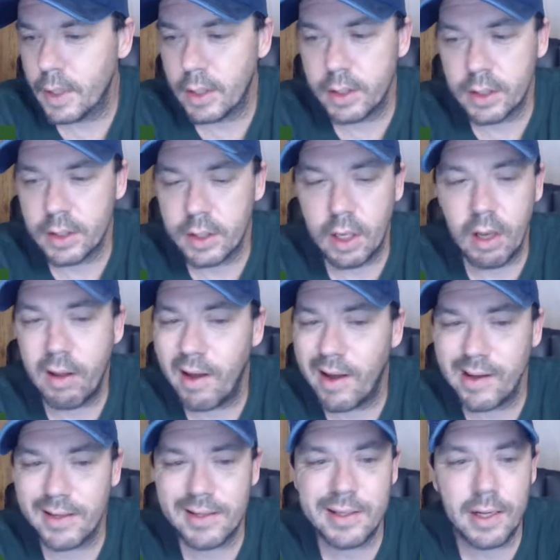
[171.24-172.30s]
just a lot
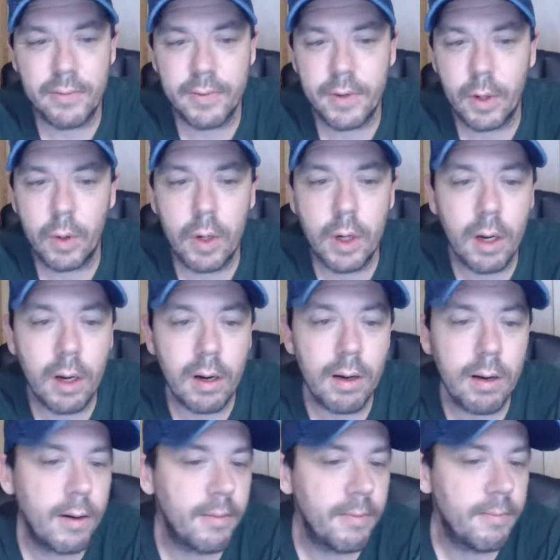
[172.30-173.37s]
of stuff going
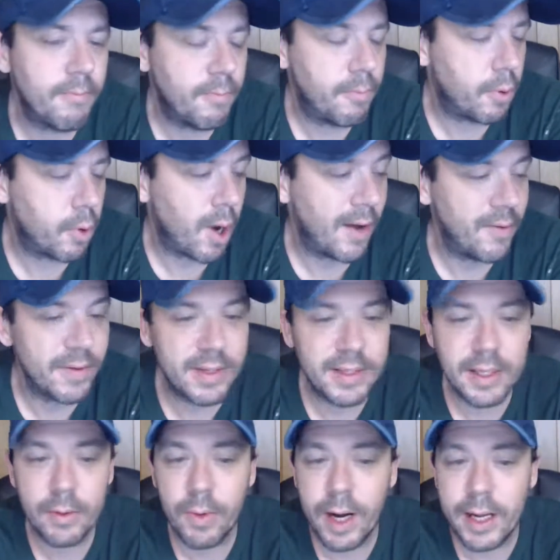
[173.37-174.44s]
on.
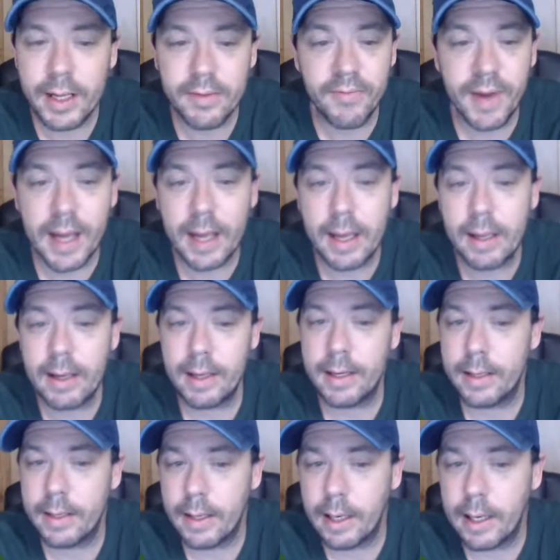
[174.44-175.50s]
Privacy rights
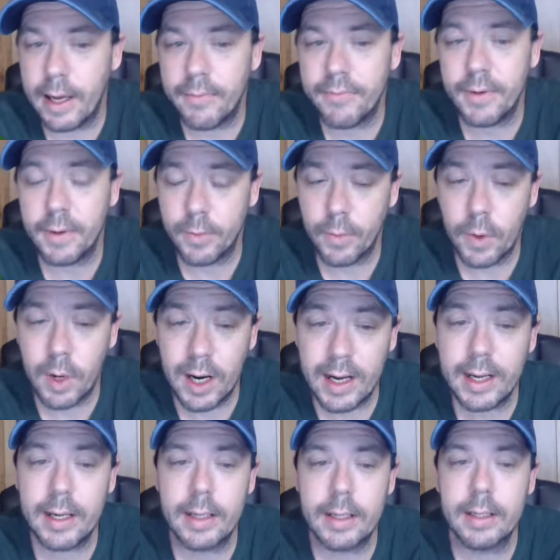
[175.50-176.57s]
violated left and
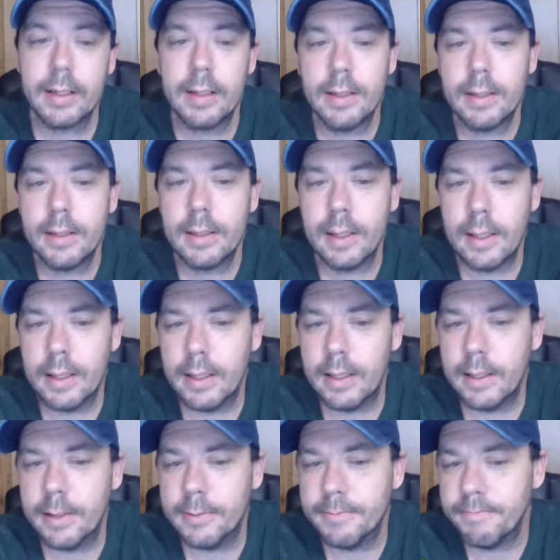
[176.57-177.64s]
right.
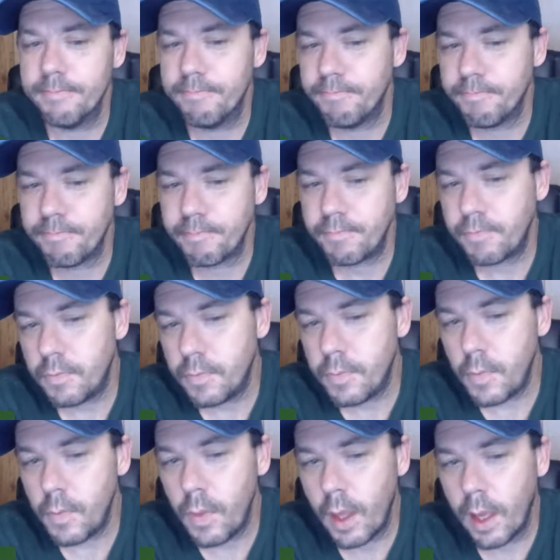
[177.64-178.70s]
Um,
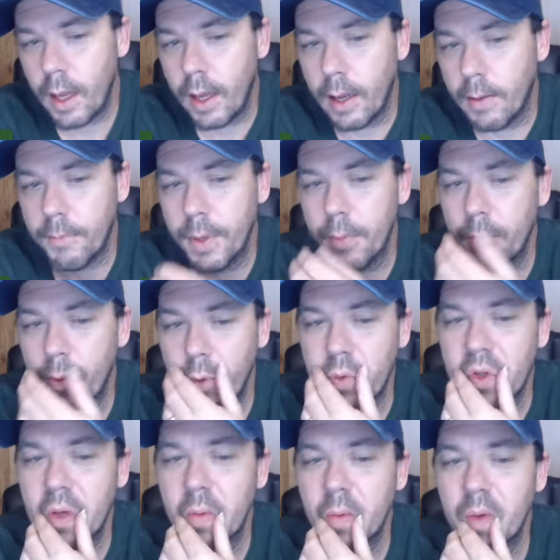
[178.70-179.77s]
and people
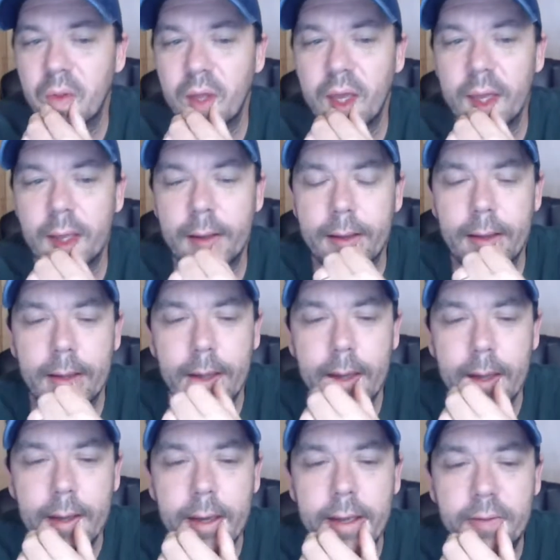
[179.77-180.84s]
seem to think
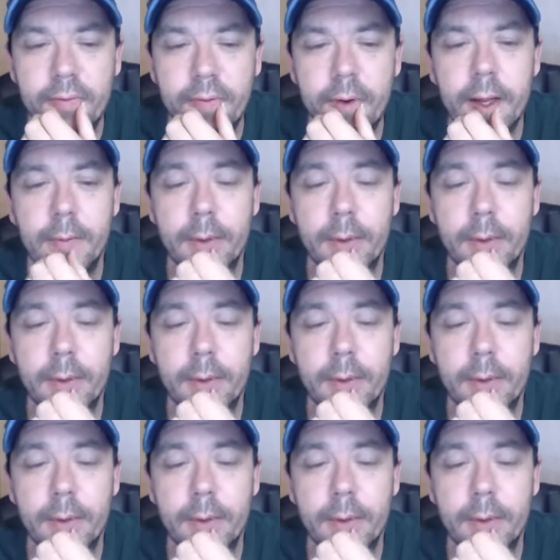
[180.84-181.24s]
it's funny